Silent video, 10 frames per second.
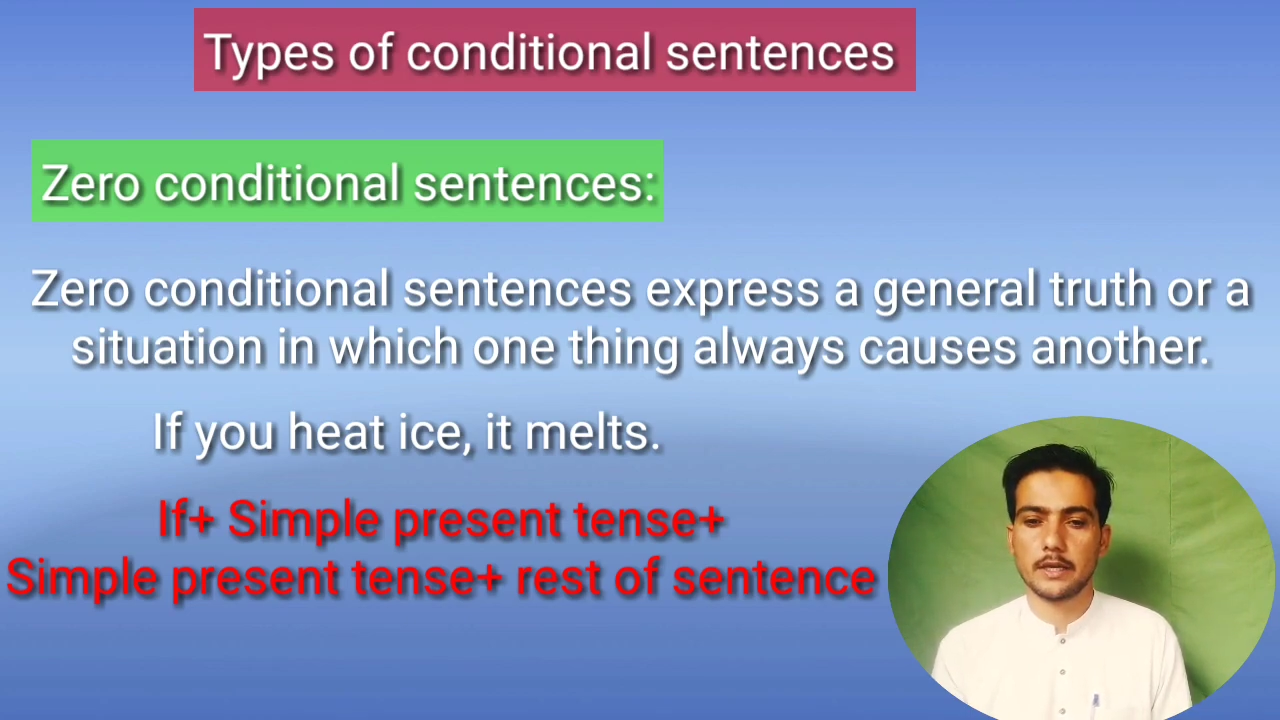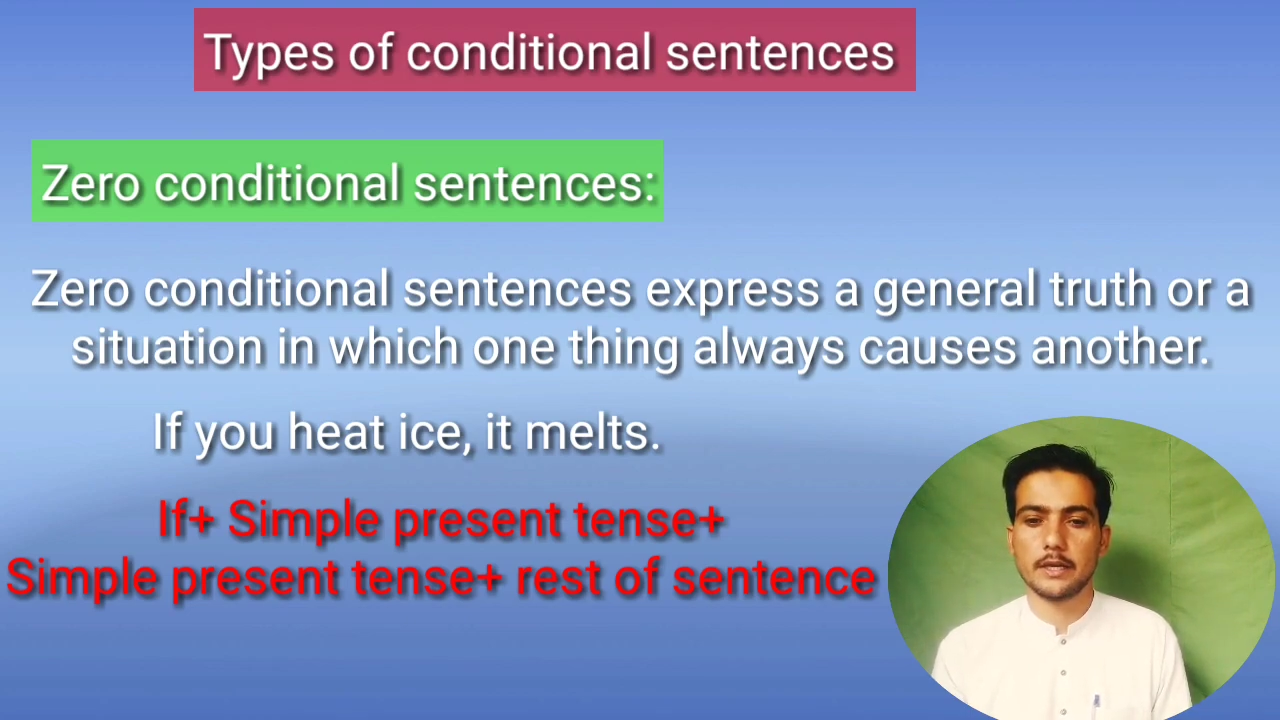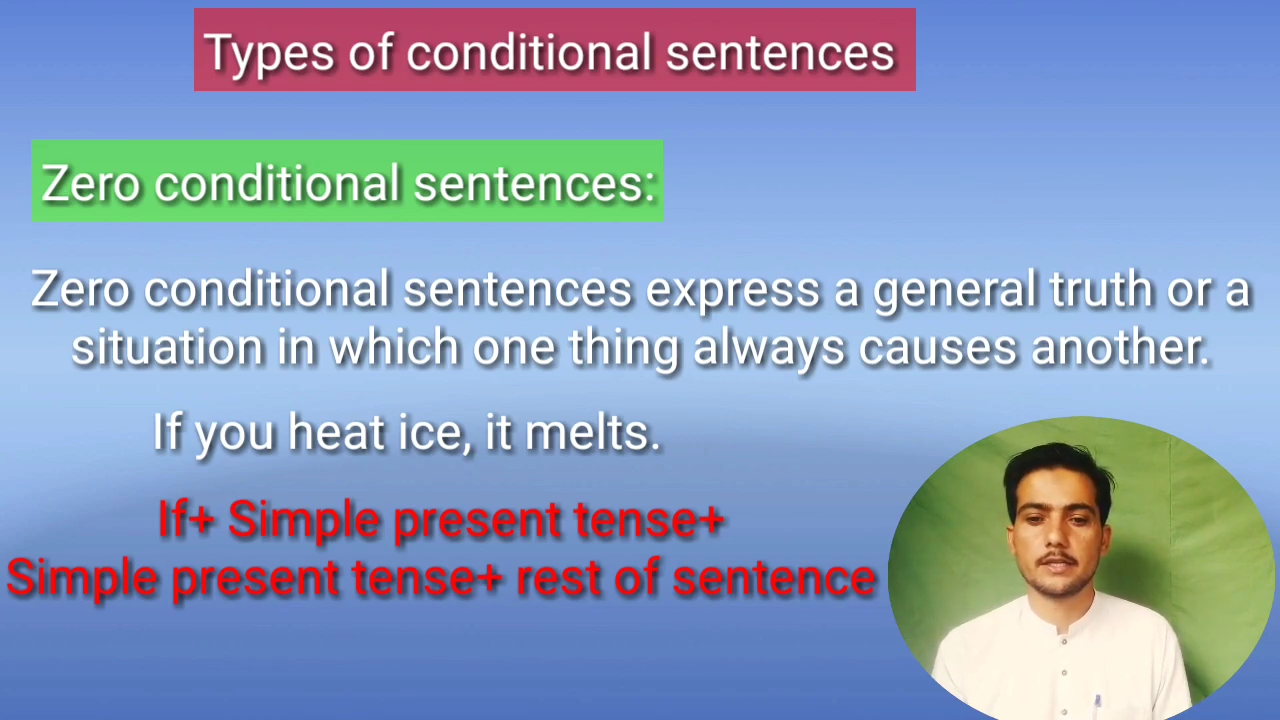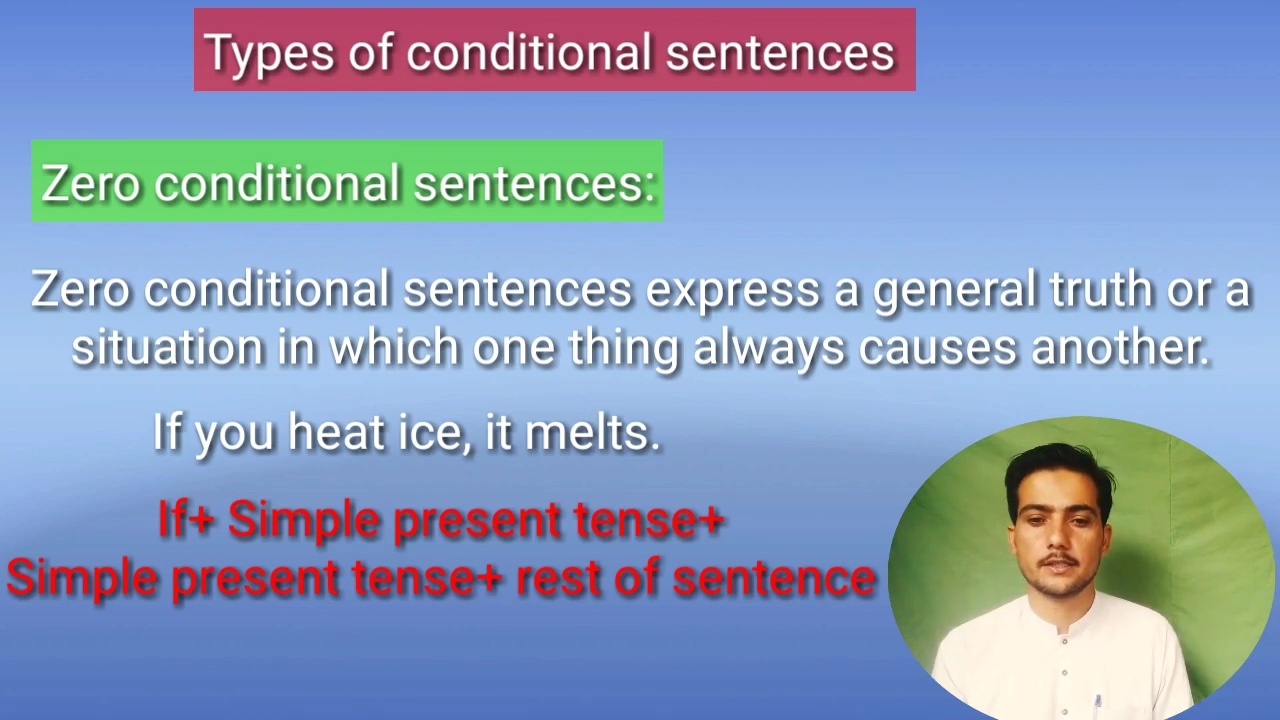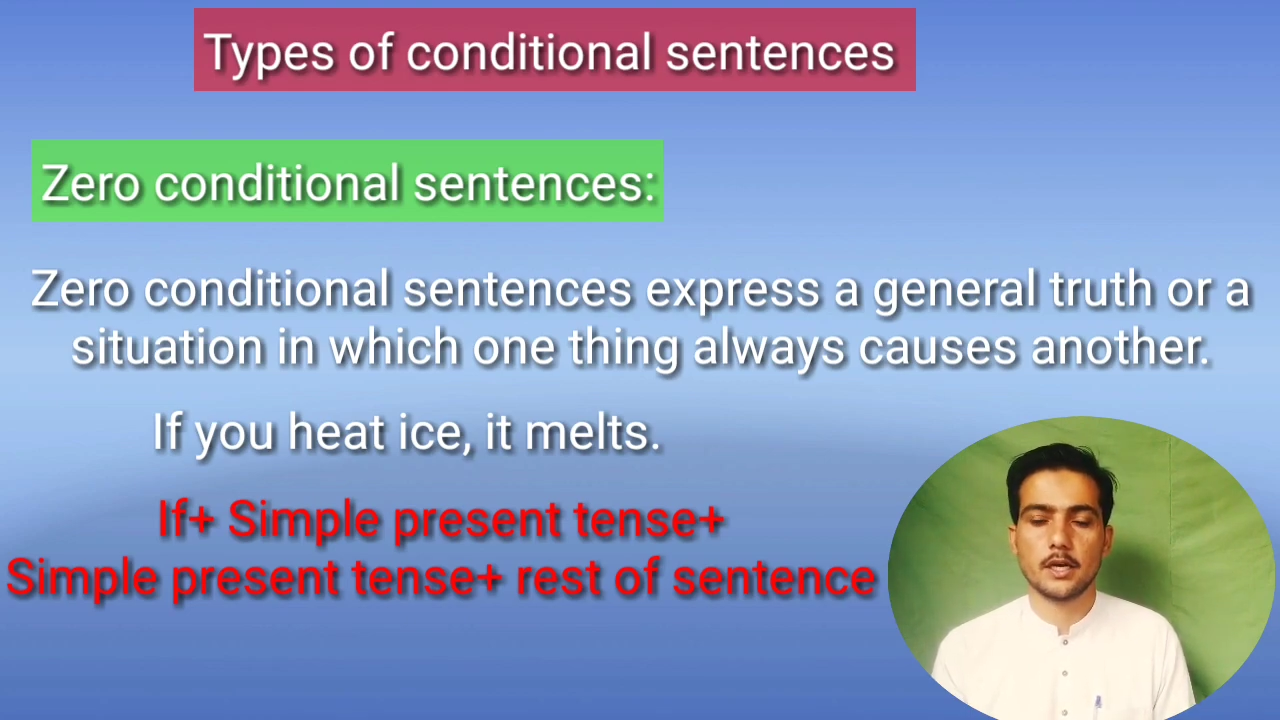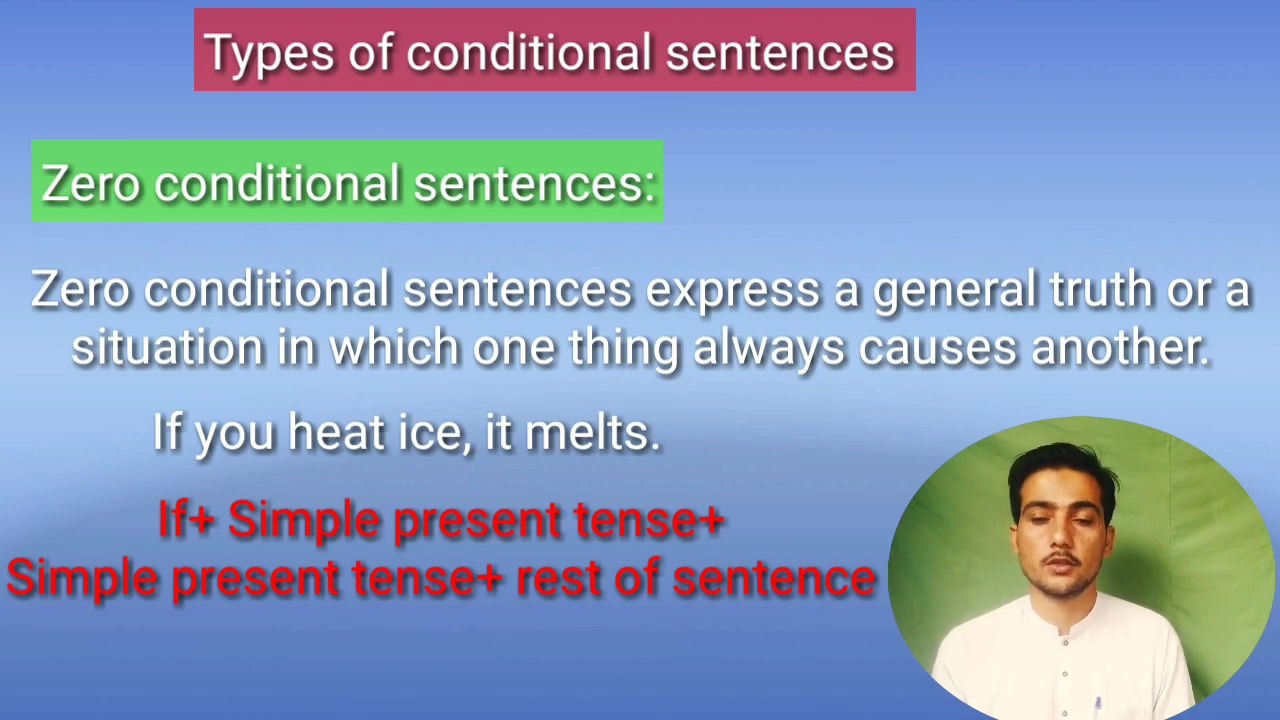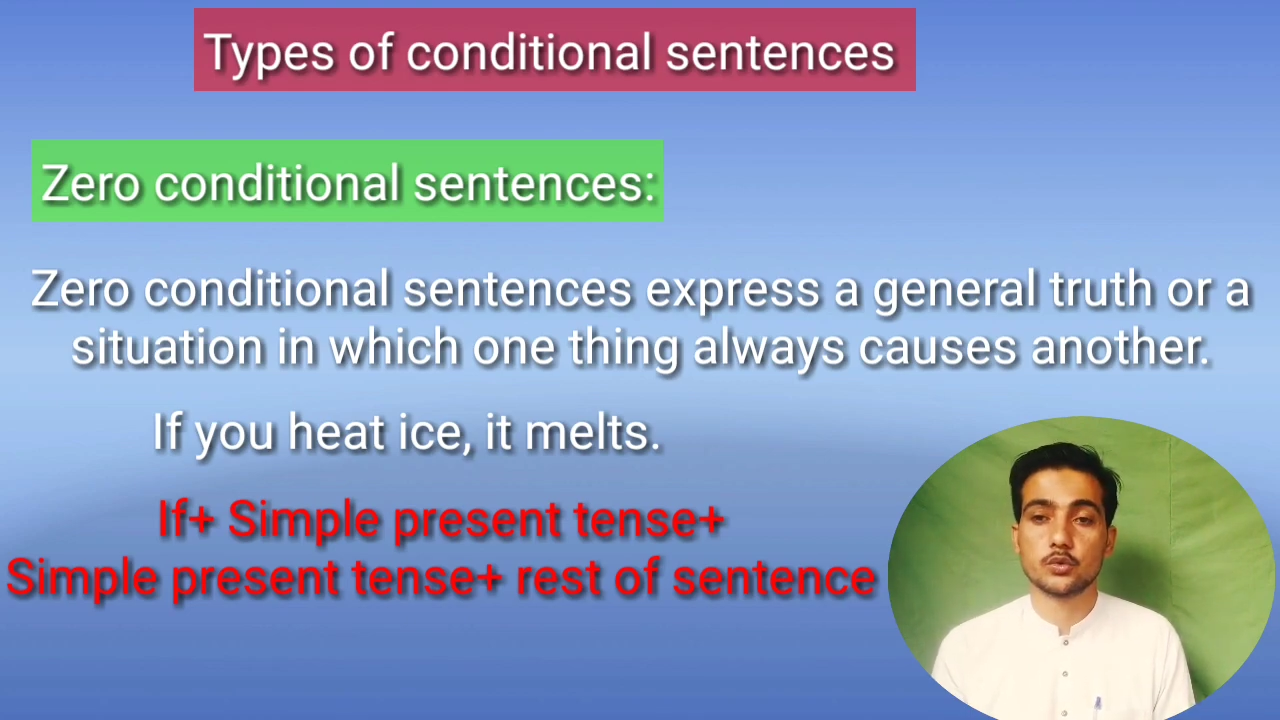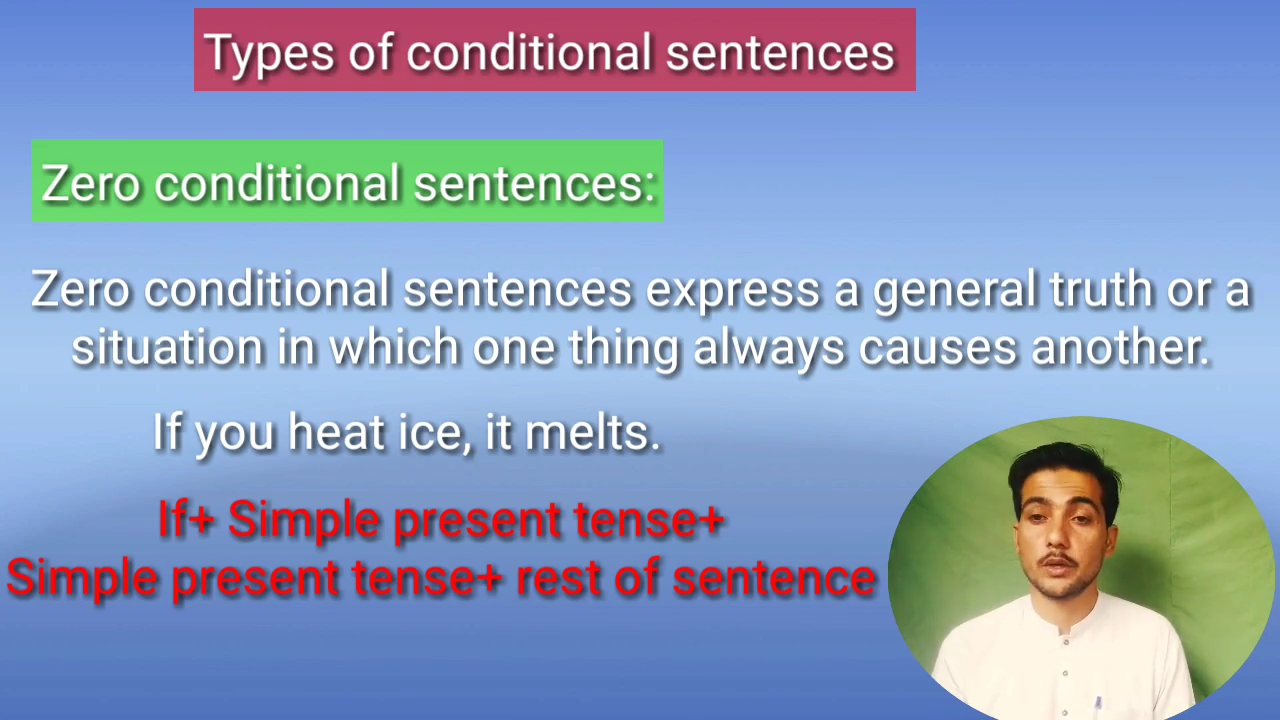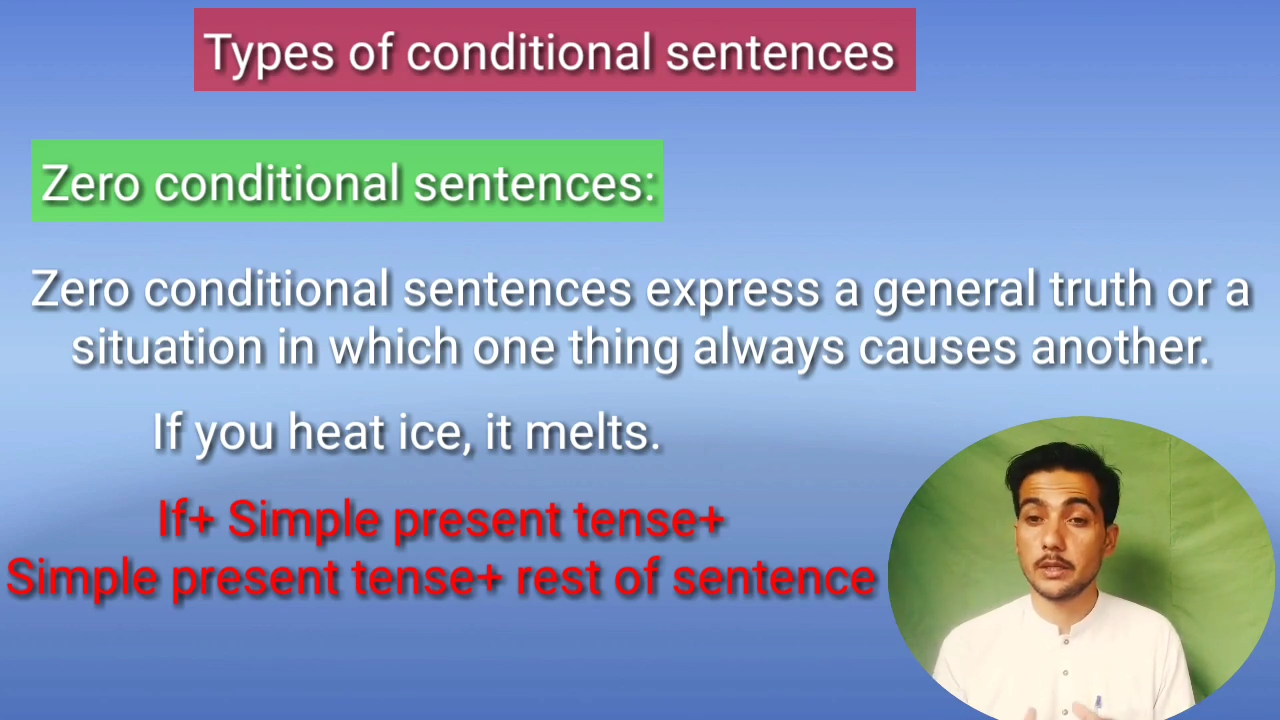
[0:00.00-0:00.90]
and it is also